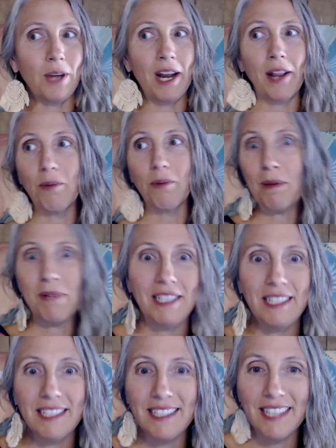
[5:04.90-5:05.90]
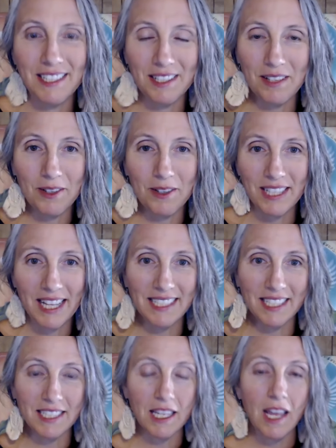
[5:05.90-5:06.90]
so I don't know, maybe I need a dozen of those
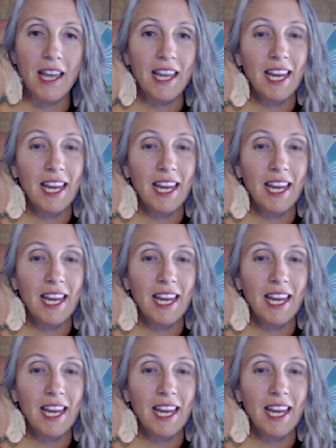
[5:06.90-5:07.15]
cleanses.